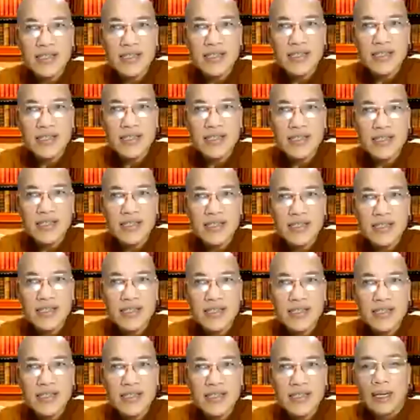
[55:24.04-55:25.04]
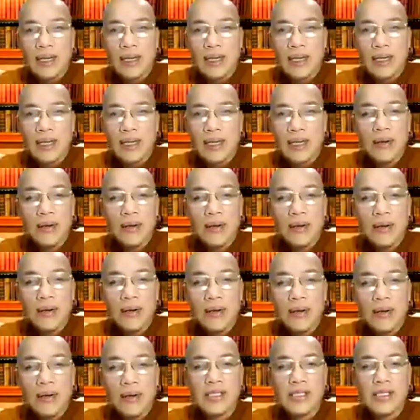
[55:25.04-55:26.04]
the government.
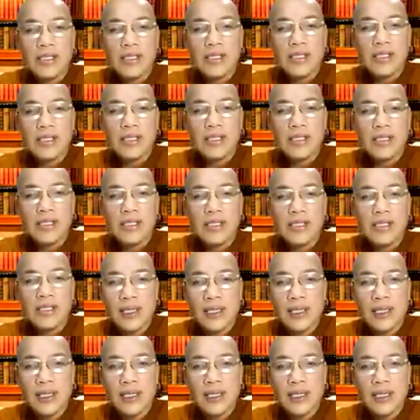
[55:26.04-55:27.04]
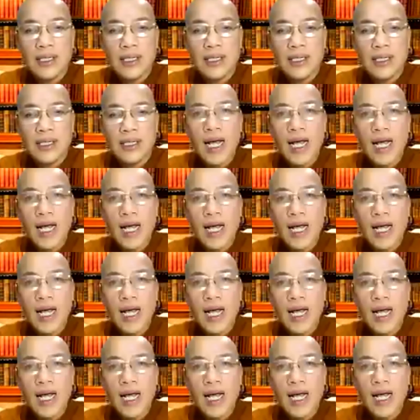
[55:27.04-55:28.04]
So all the support
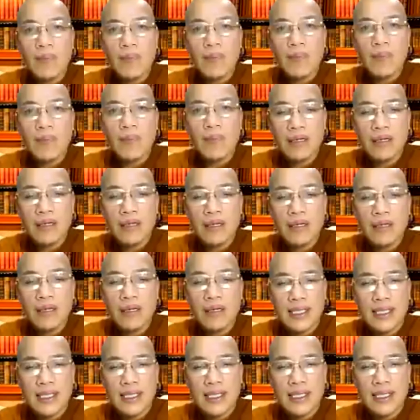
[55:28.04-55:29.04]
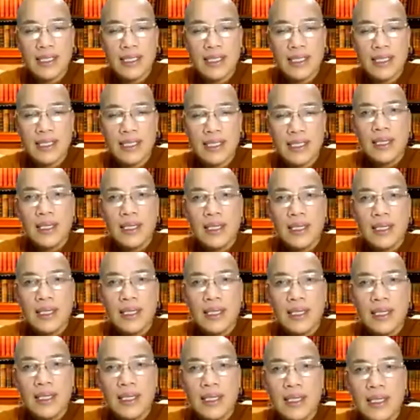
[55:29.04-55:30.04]
comes from the lay community.
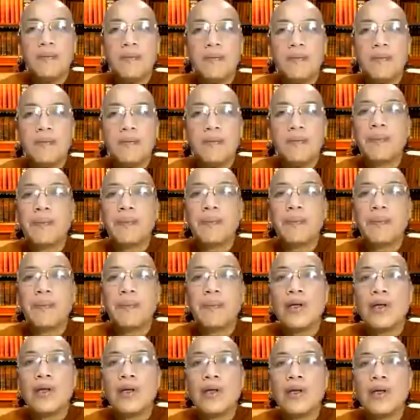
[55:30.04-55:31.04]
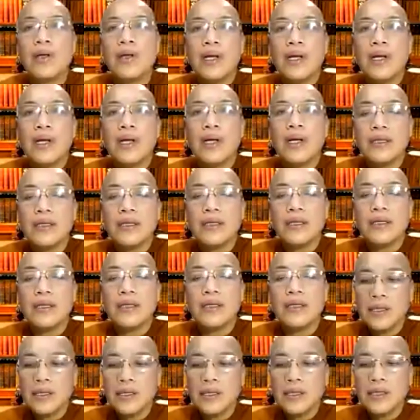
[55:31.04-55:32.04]
Um,
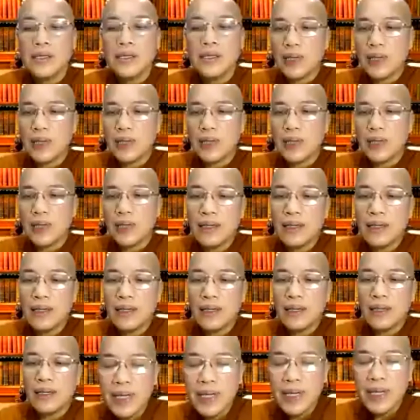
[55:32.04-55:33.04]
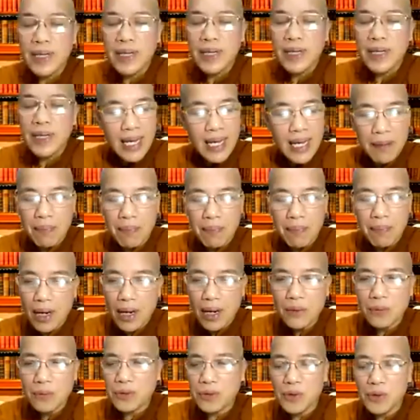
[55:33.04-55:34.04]
so uh, we, we are
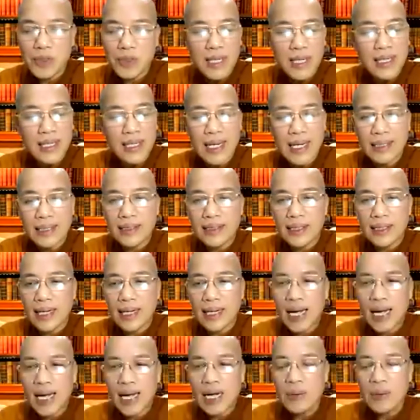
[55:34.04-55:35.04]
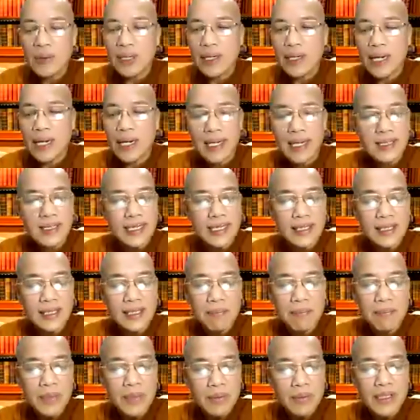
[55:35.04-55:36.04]
proud to say that uh, our lay
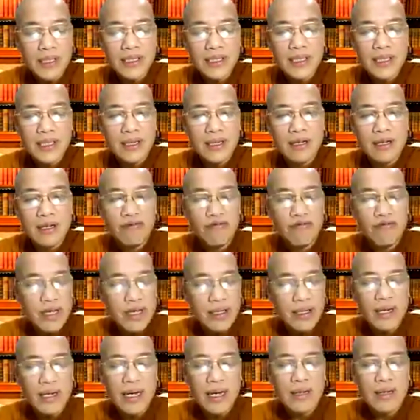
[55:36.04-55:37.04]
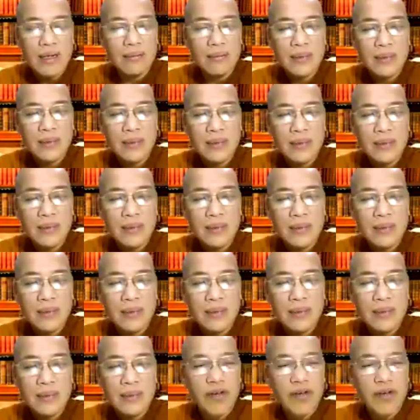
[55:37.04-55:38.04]
community in Vietnam
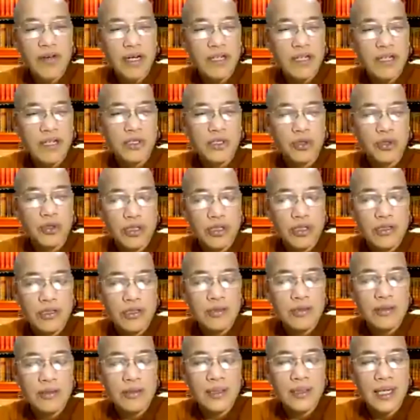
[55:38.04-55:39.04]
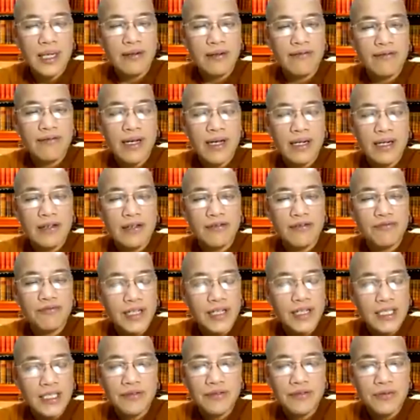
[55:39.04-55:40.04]
uh, is very strong and
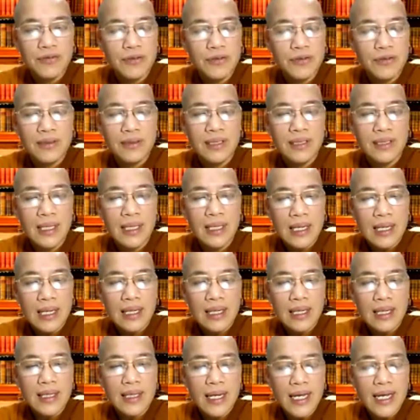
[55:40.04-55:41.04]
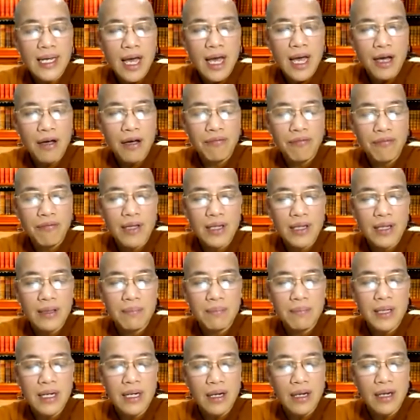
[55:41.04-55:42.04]
very faithful. They have
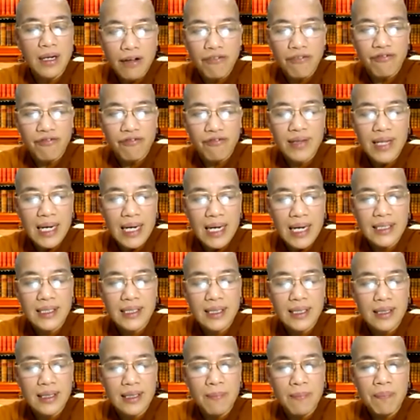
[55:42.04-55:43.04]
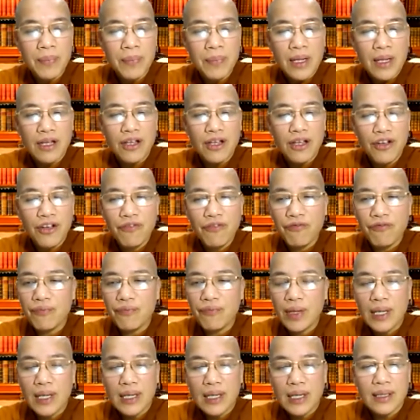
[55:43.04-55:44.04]
the belief that uh, if
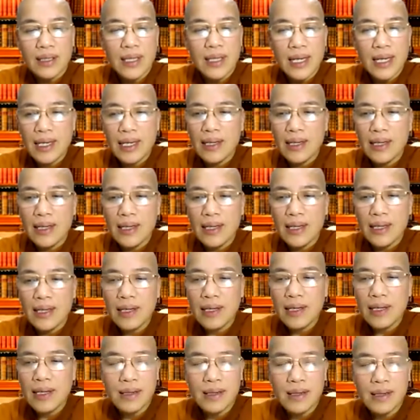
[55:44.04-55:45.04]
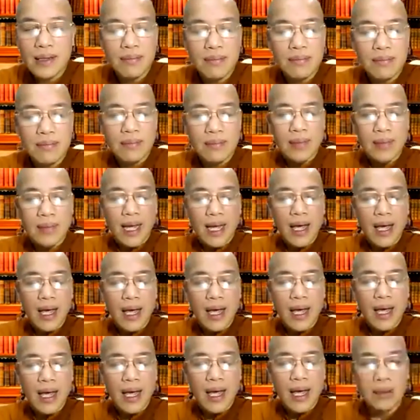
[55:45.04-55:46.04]
they uh,
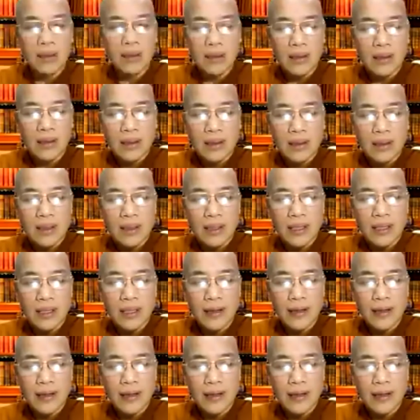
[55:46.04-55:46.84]
help to